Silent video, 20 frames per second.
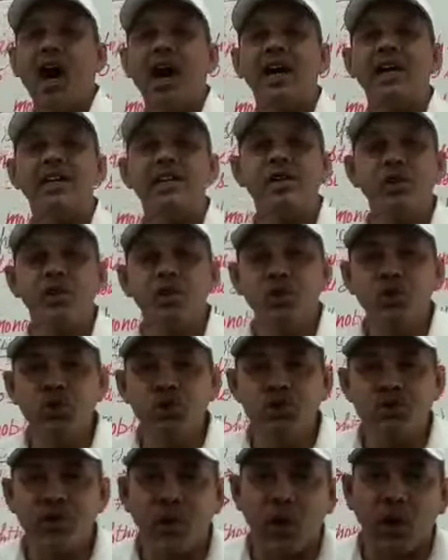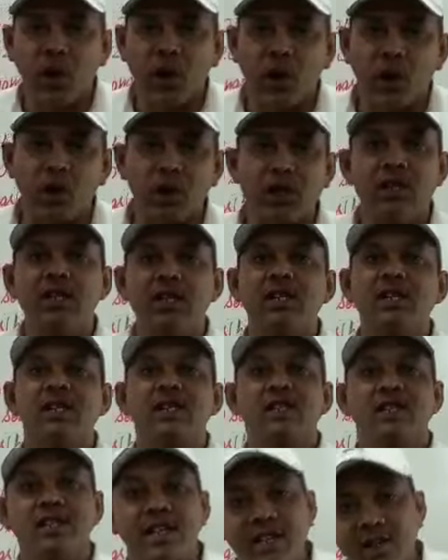are used for
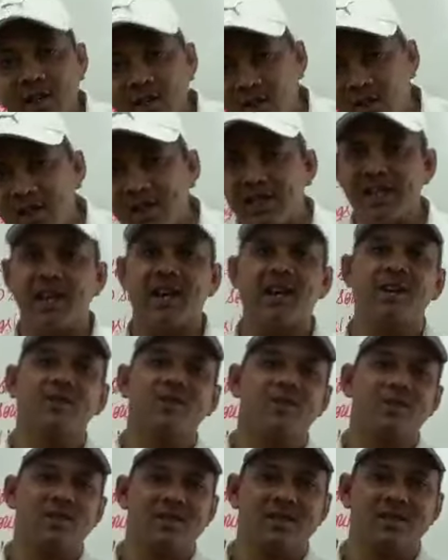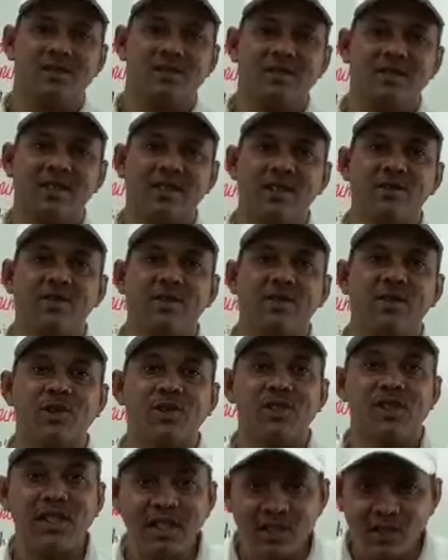singular nouns, for
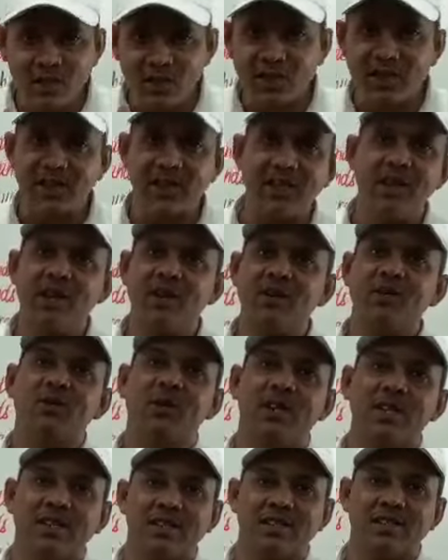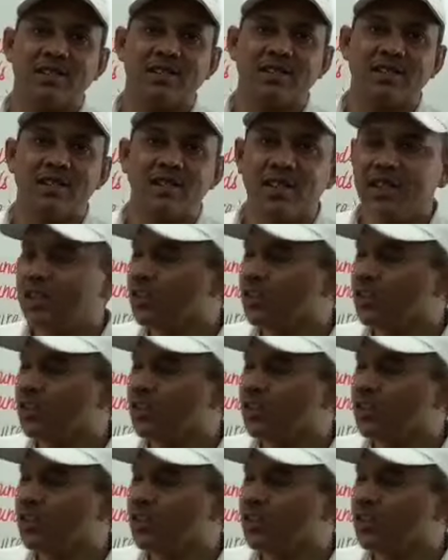singular words.